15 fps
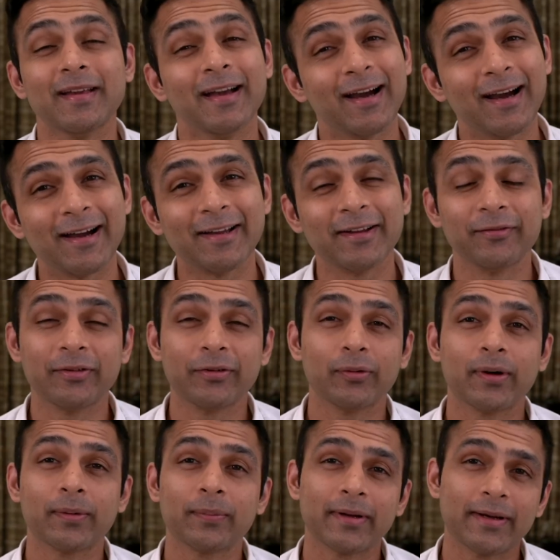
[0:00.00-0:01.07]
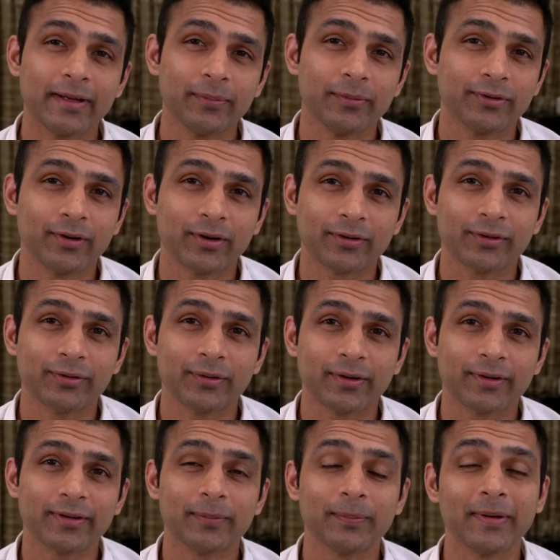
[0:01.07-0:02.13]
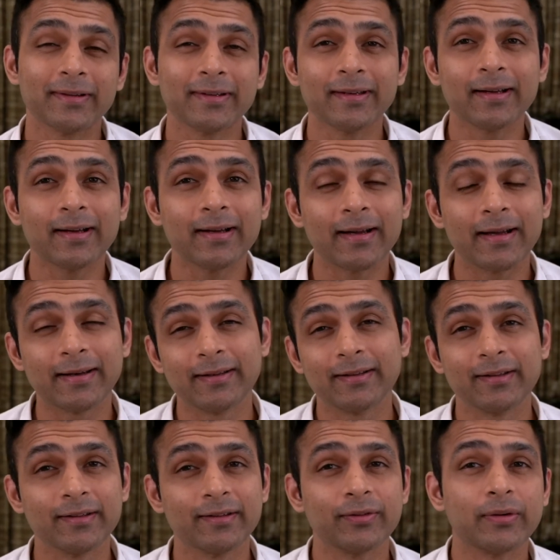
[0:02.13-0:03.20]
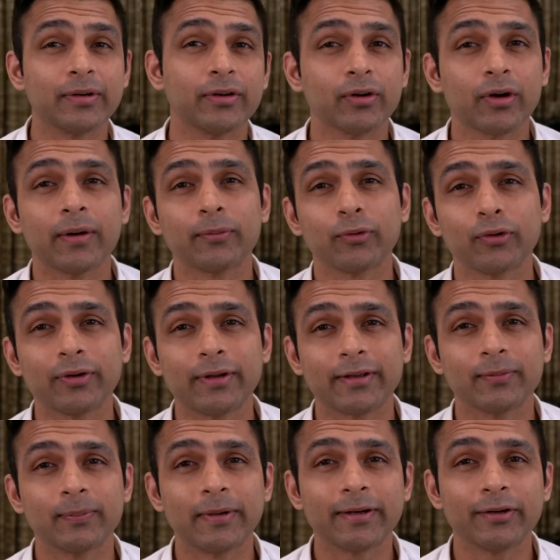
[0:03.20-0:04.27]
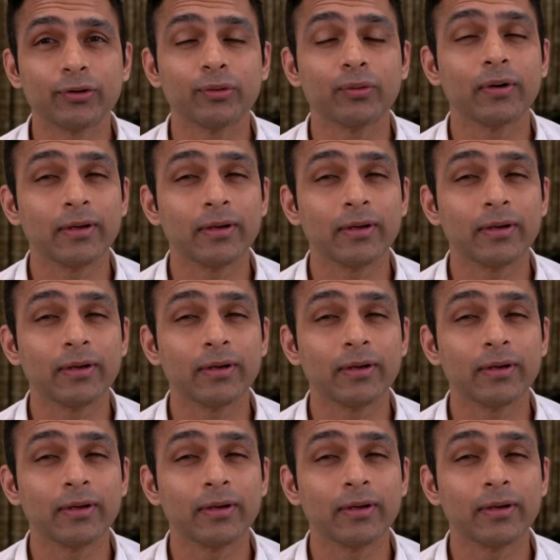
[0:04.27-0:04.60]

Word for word: Hi everyone, my name is Dr. Surakshith Battina and in this video I'm going to explain to you